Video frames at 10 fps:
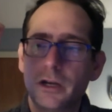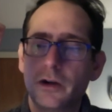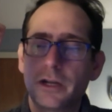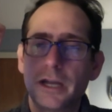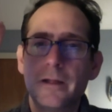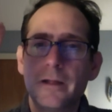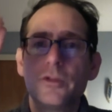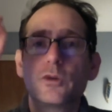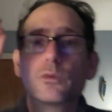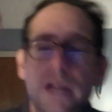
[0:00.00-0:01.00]
Okay.
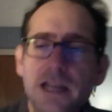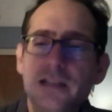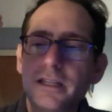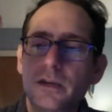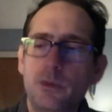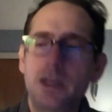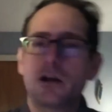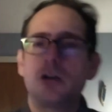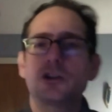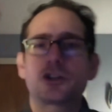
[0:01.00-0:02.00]
The reason that we
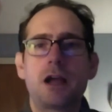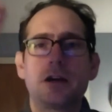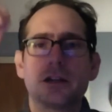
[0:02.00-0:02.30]
call trout